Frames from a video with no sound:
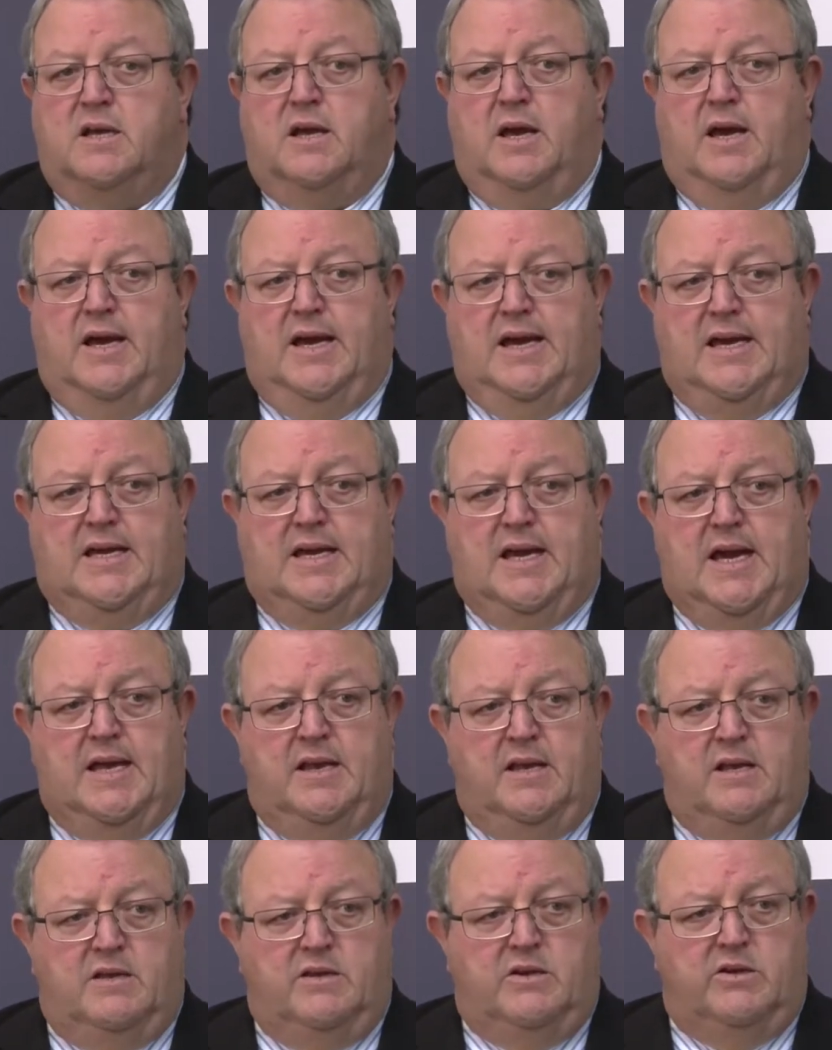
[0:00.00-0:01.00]

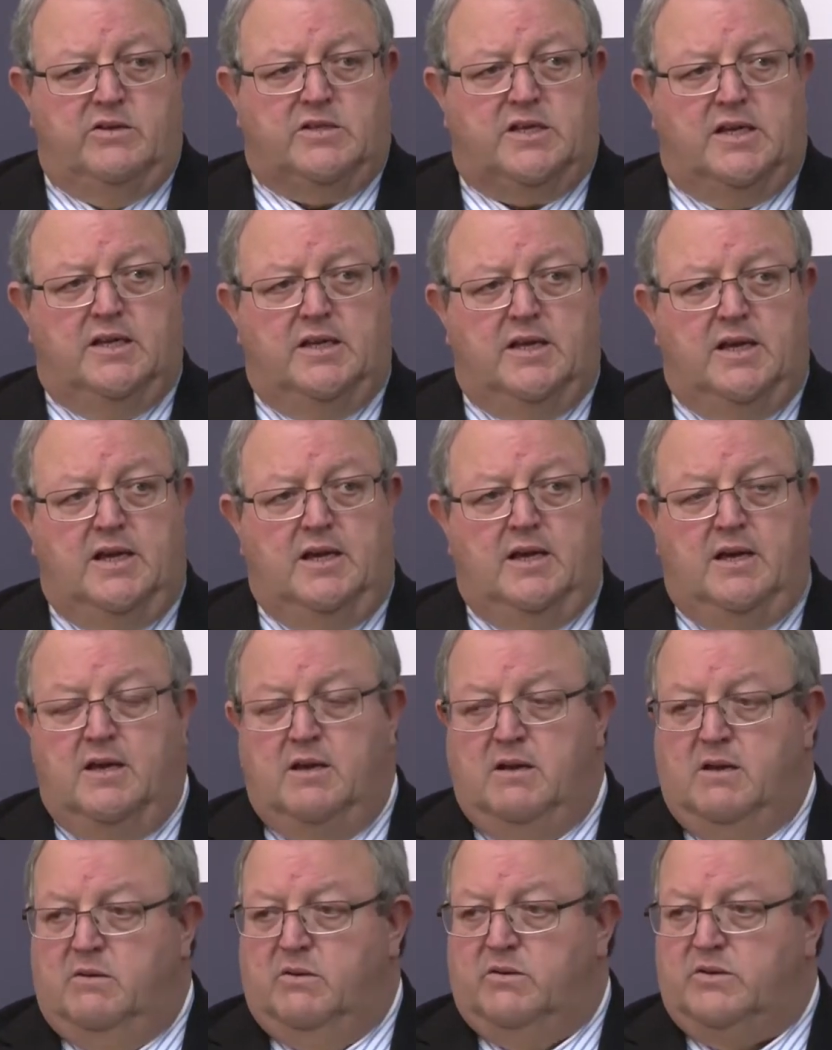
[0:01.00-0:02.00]
ECAN, using the
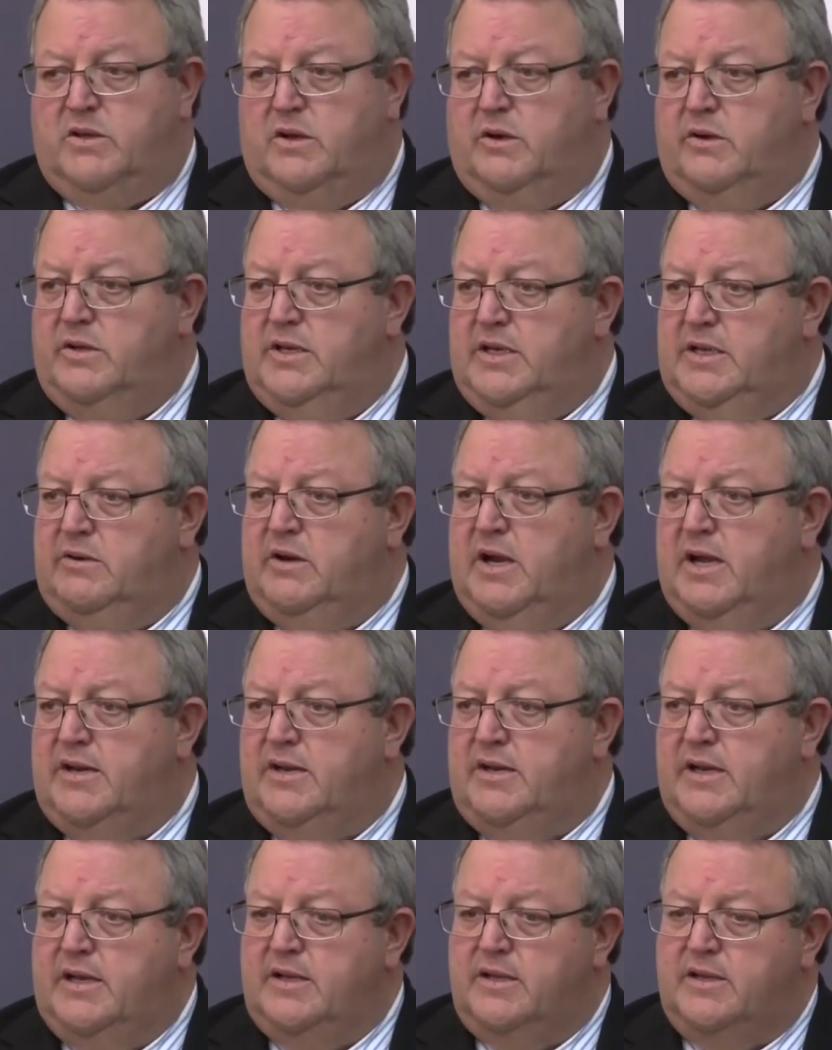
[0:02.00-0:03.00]
authority
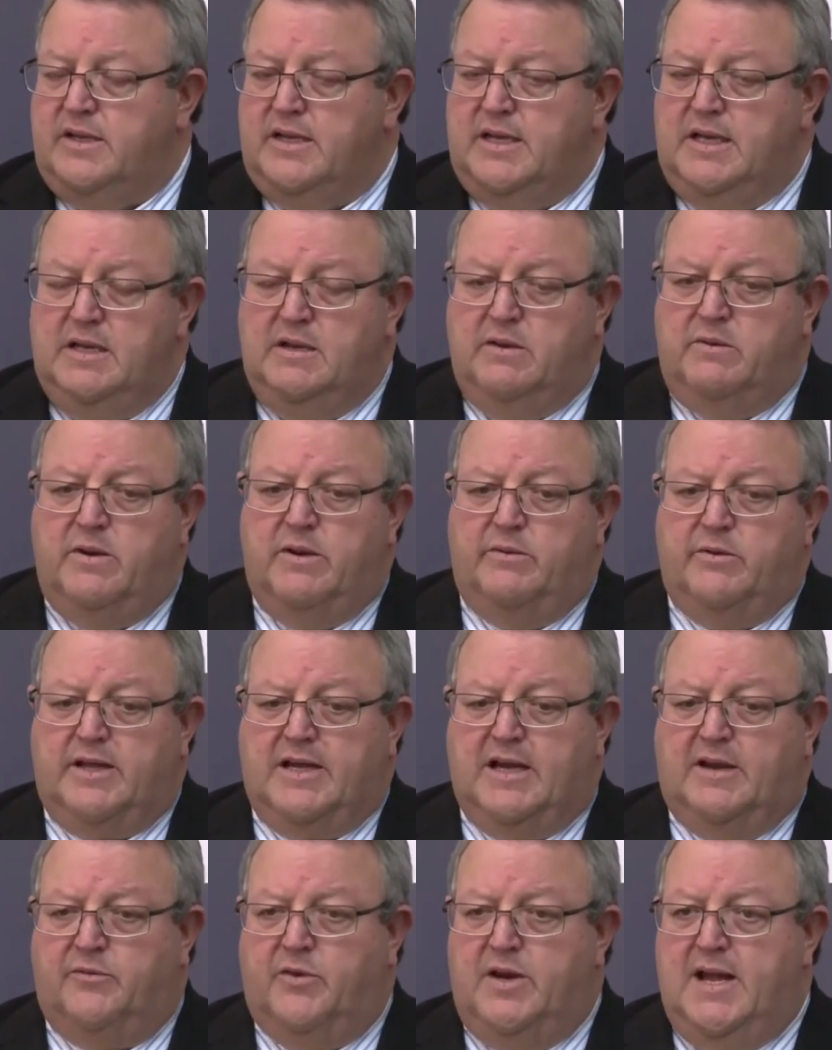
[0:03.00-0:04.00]
granted under the
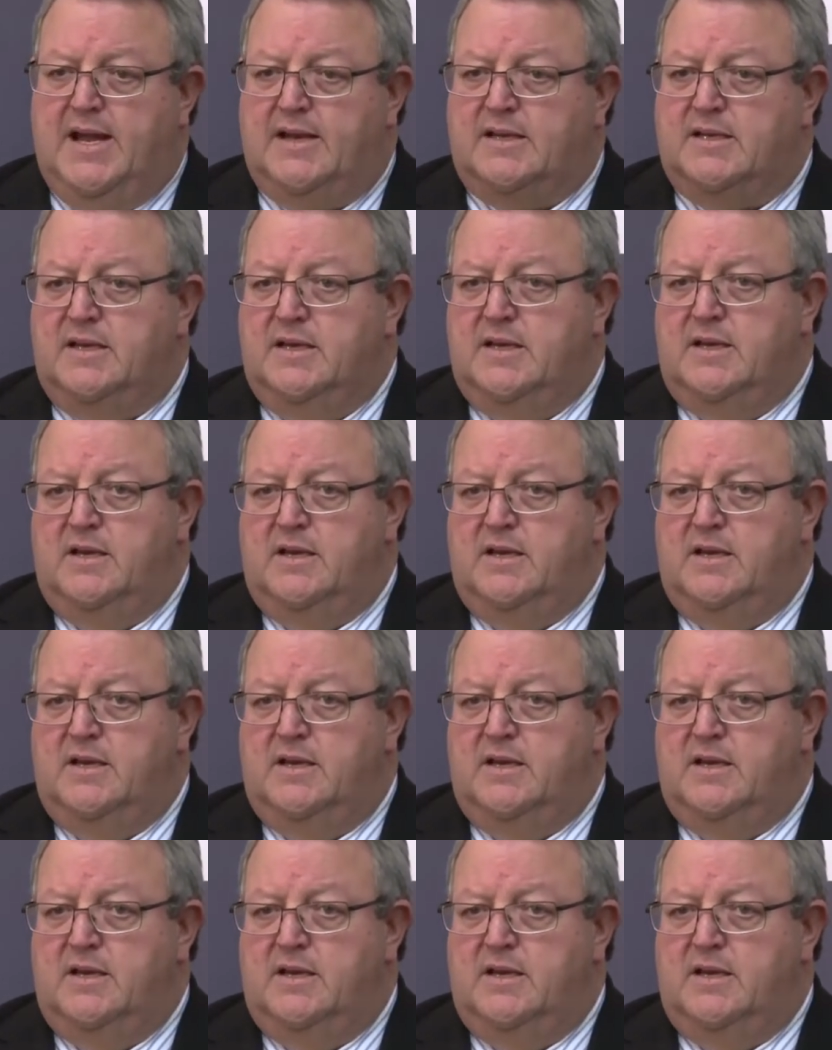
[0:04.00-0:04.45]
Recovery Act,